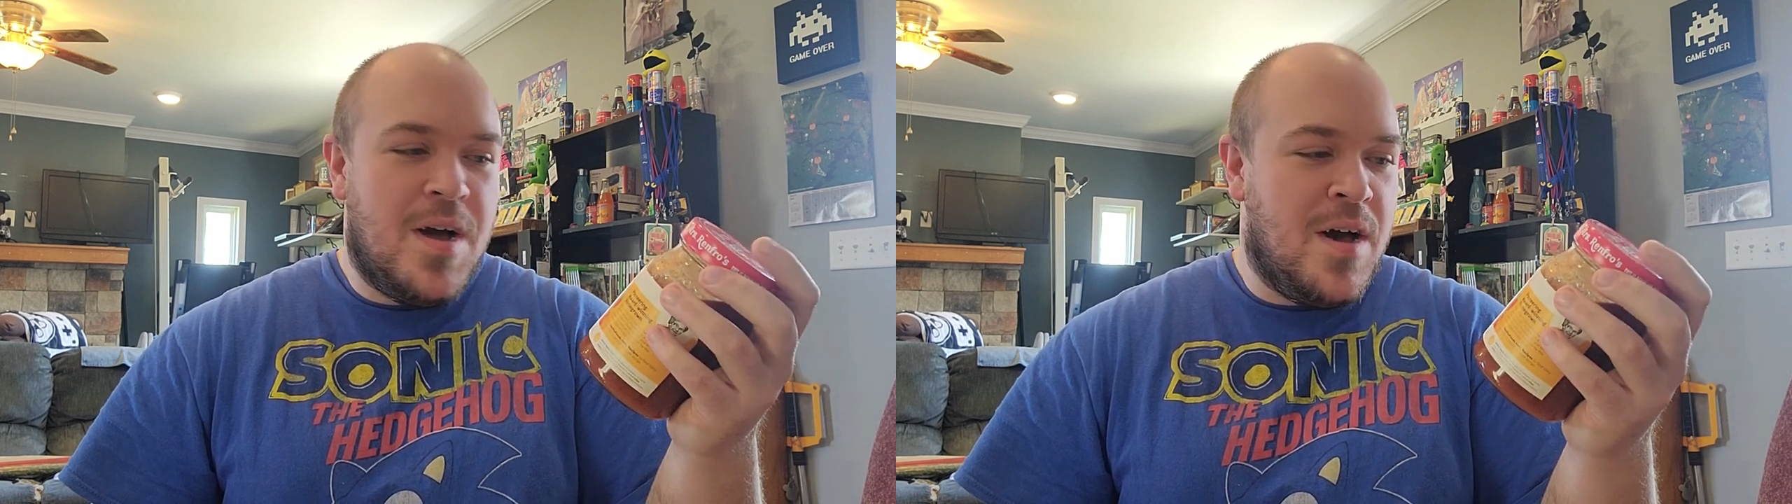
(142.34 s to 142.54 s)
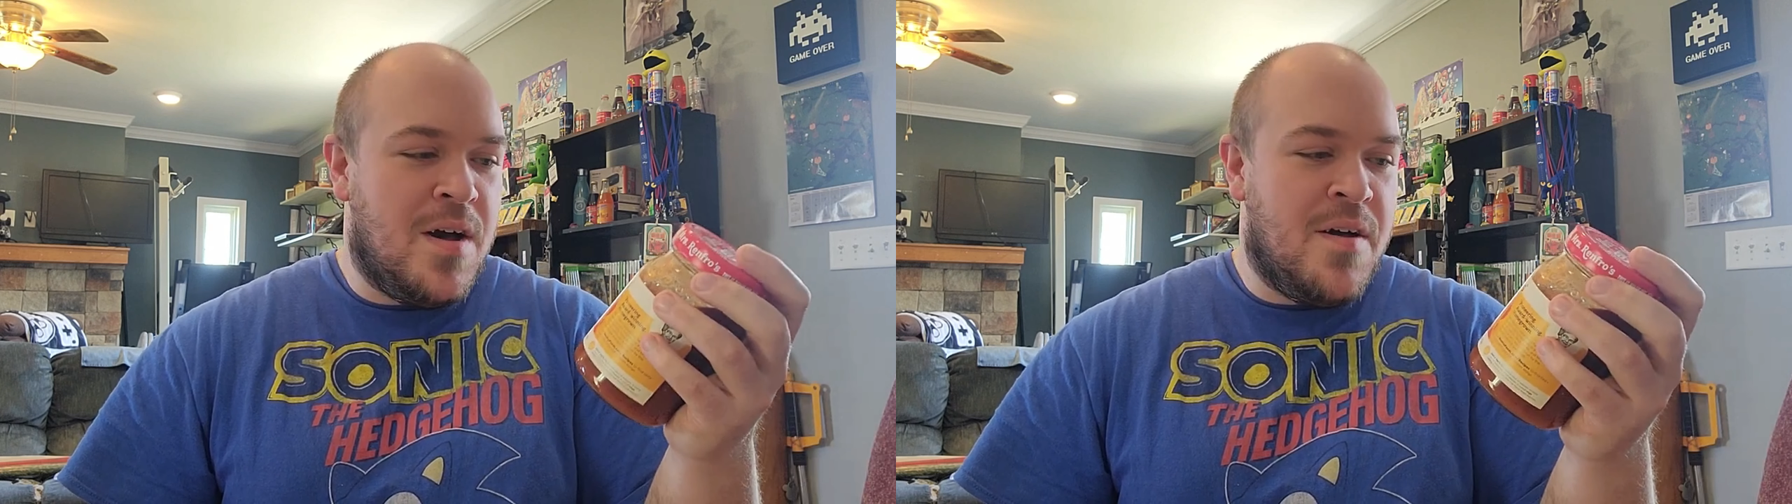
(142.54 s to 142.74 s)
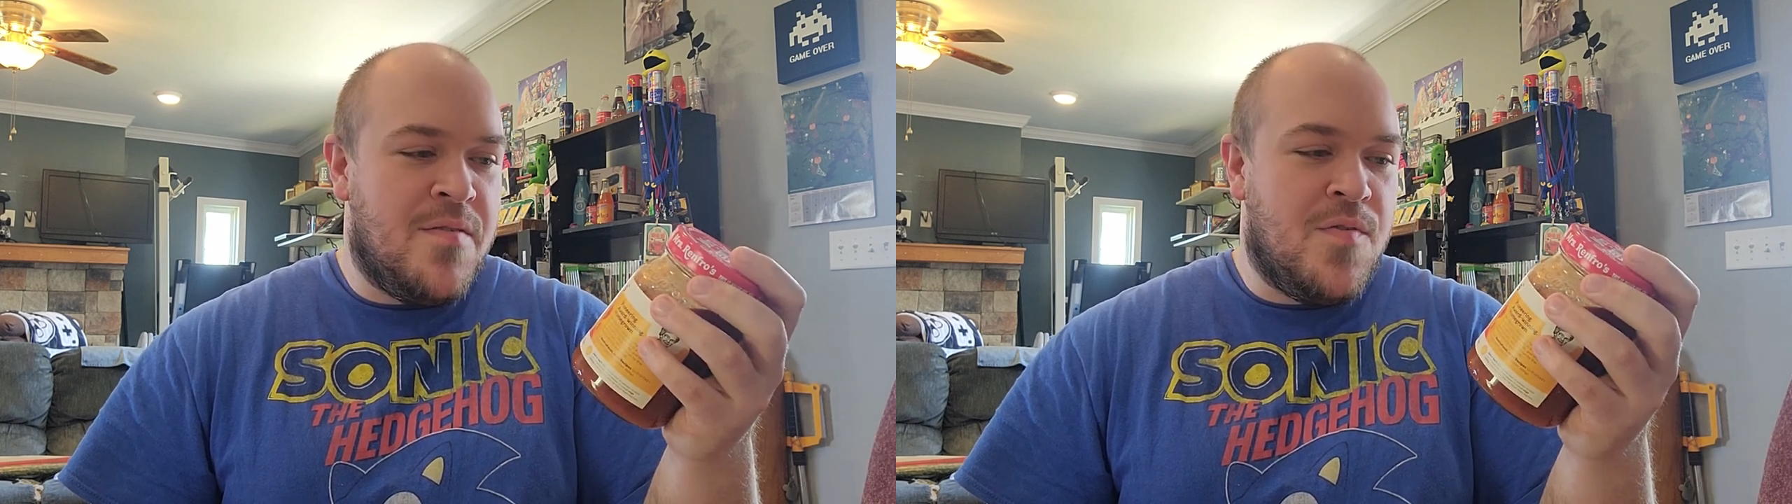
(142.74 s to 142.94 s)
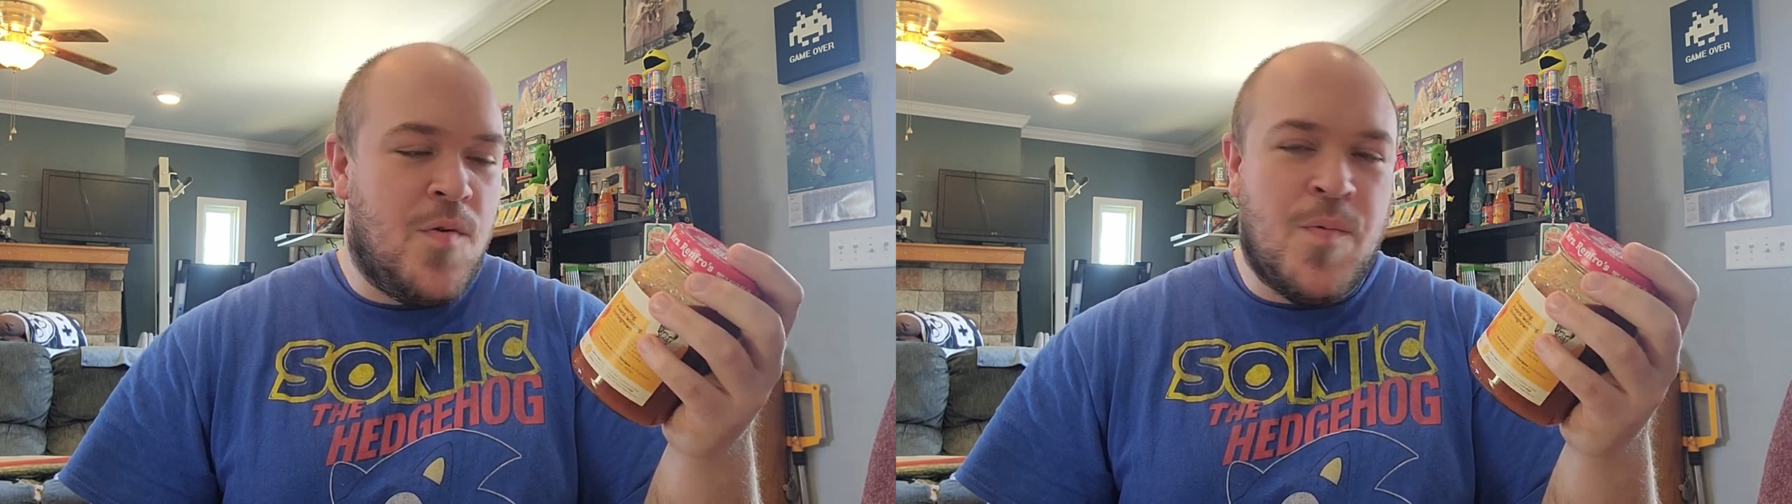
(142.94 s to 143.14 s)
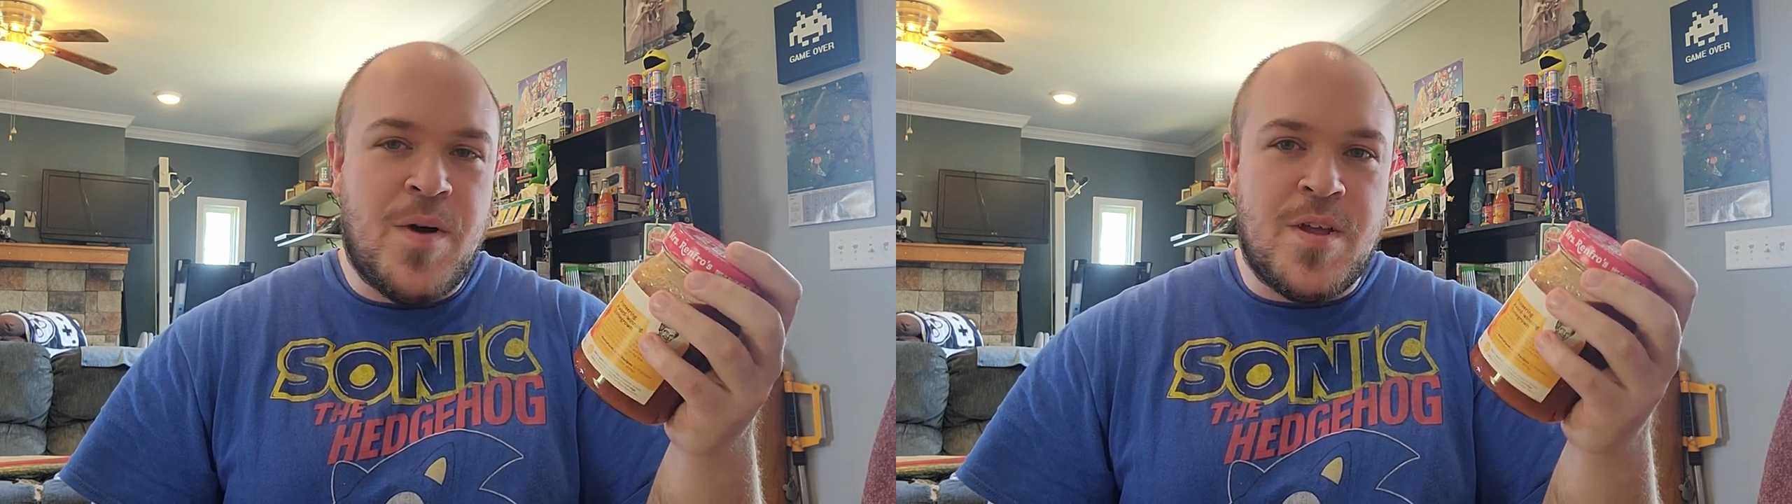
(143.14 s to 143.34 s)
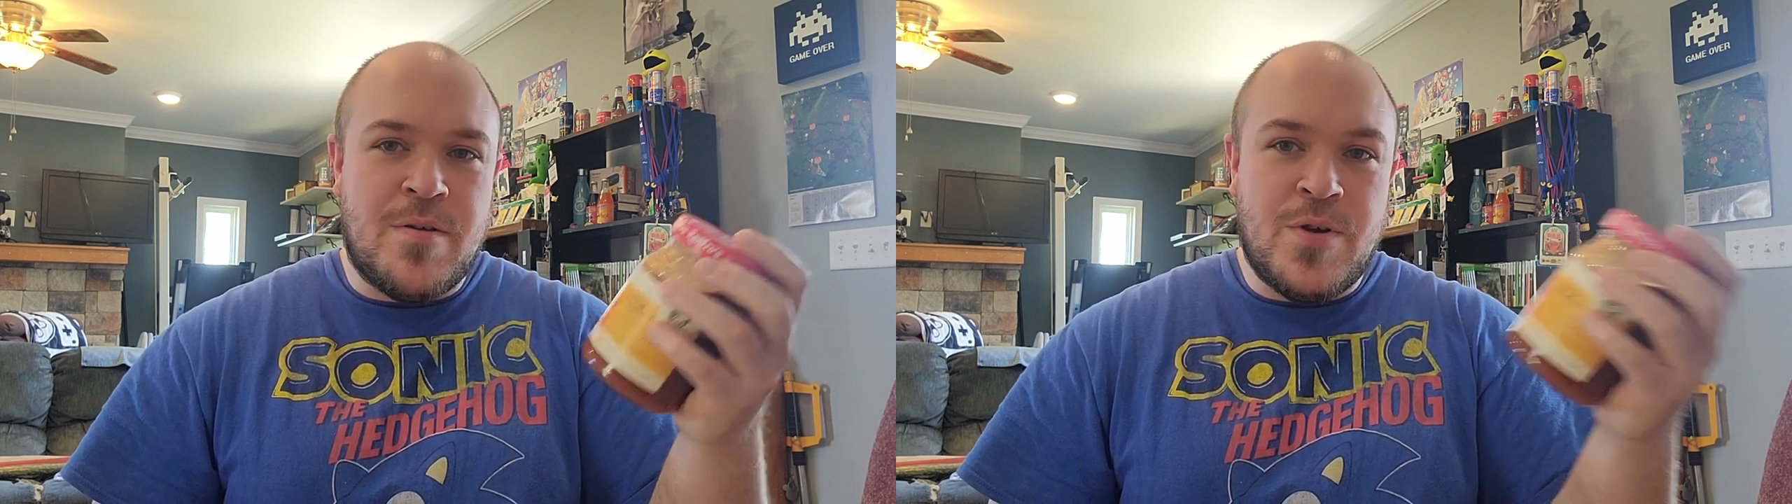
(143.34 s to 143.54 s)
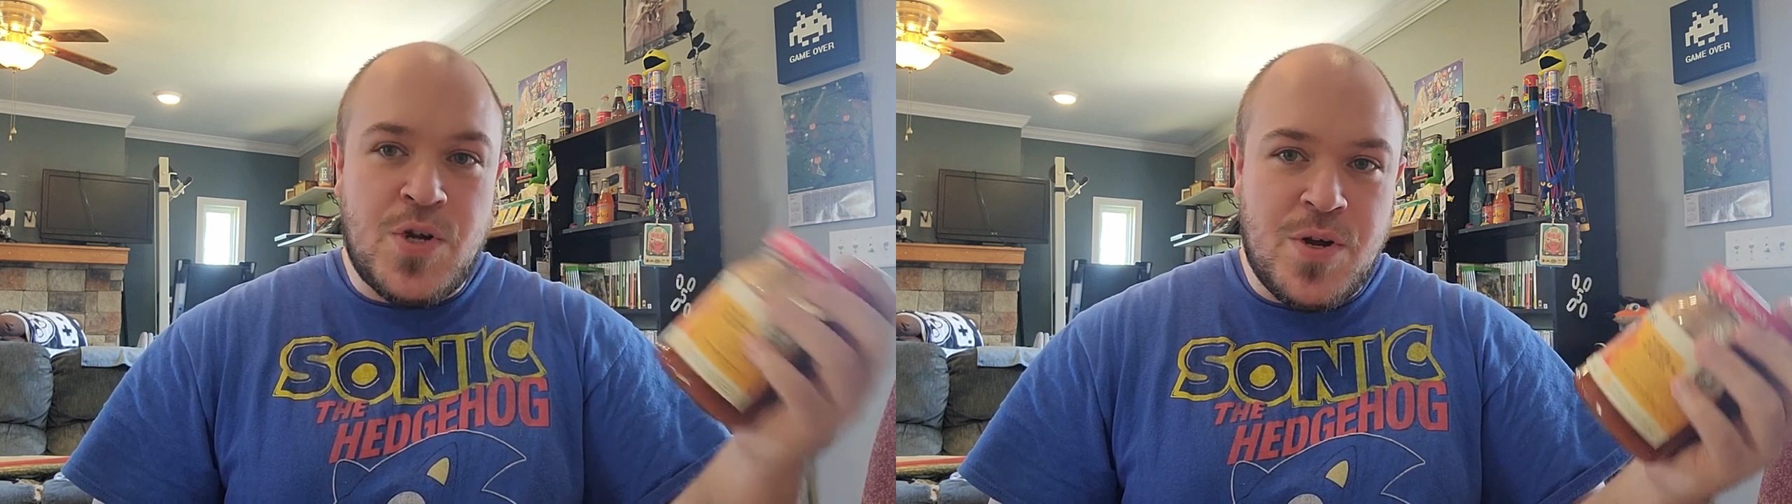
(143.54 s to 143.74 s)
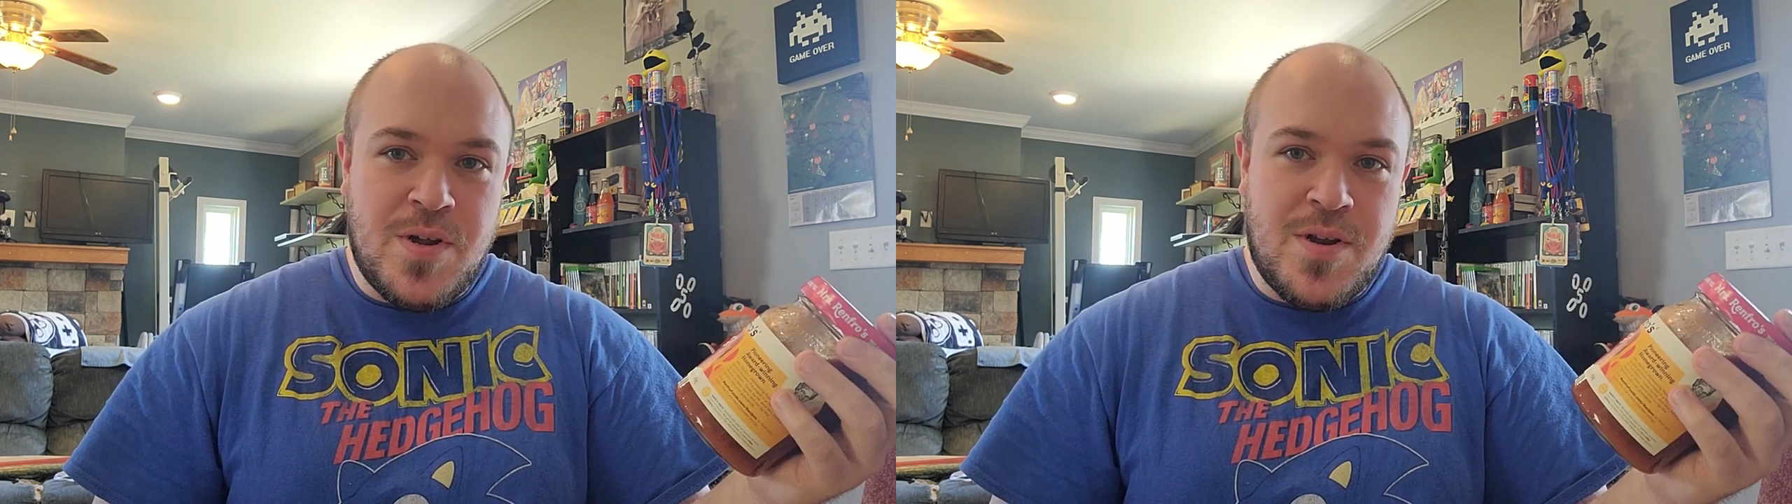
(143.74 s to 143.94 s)
of
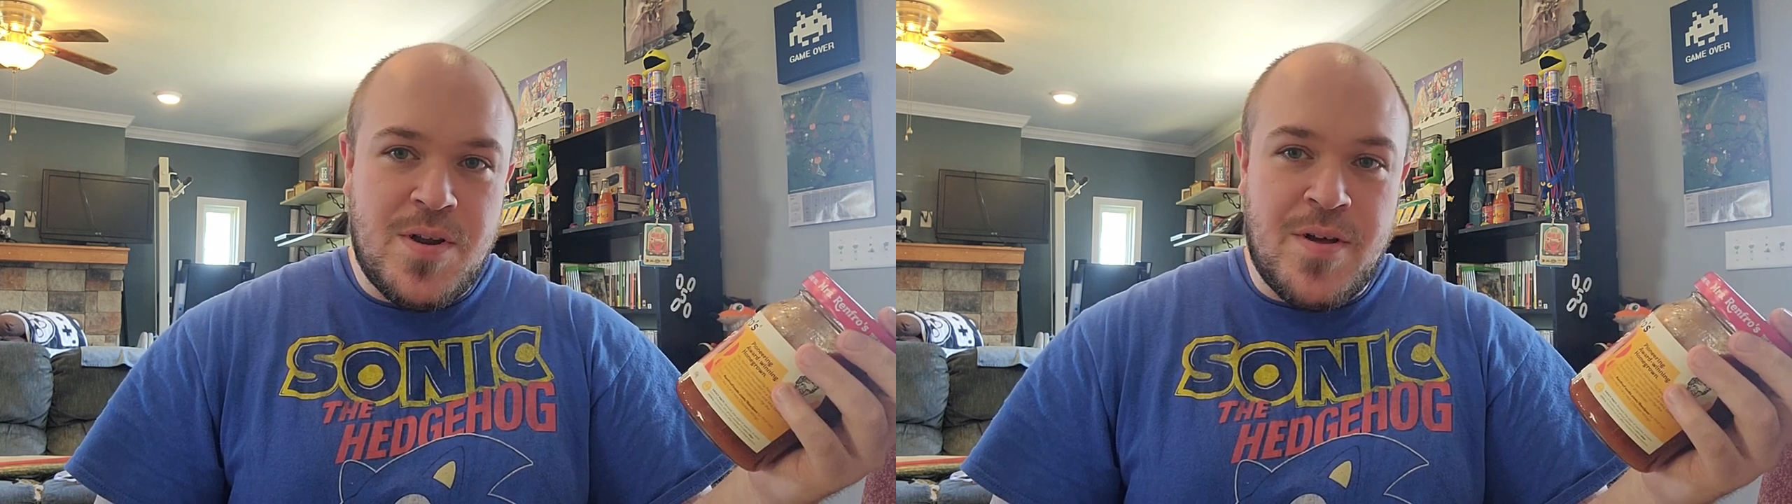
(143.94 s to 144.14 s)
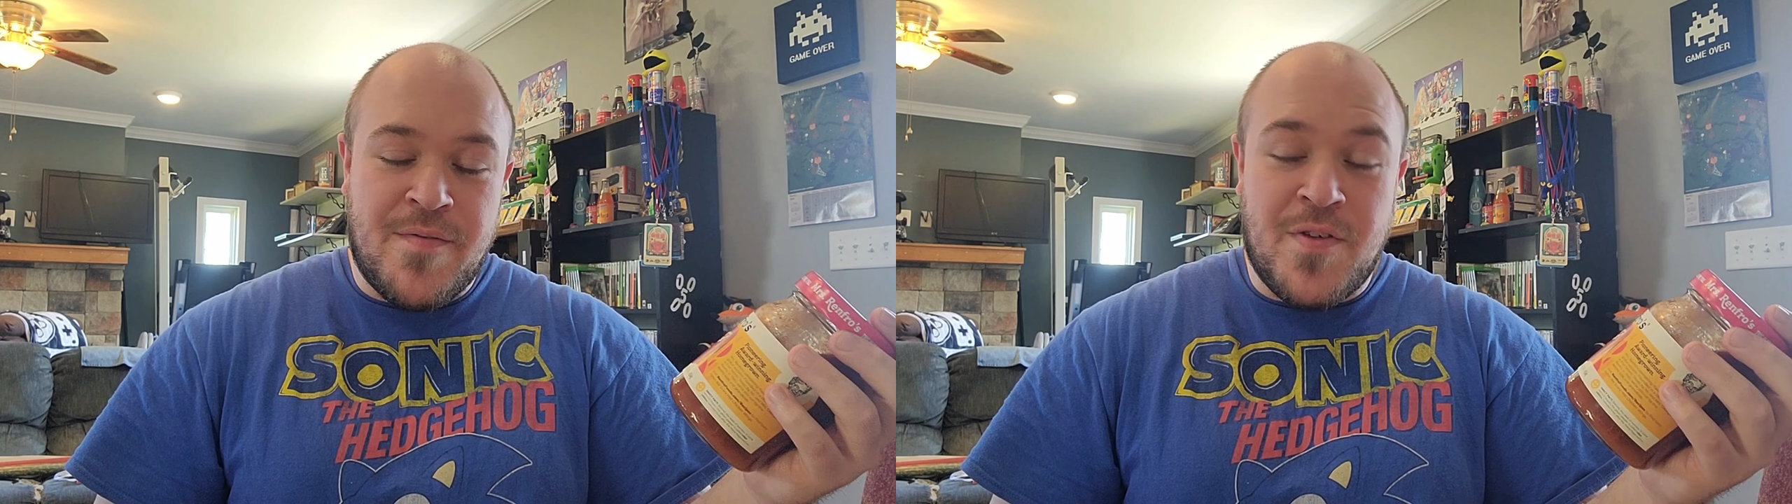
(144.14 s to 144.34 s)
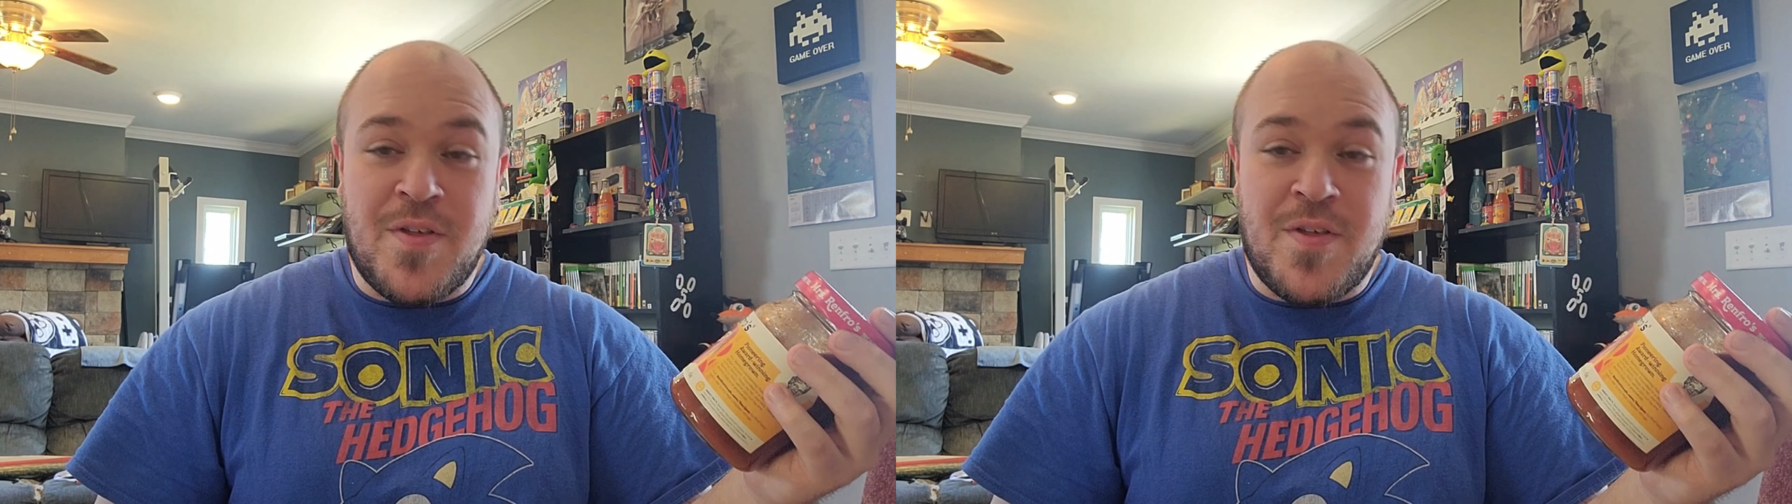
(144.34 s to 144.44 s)
of the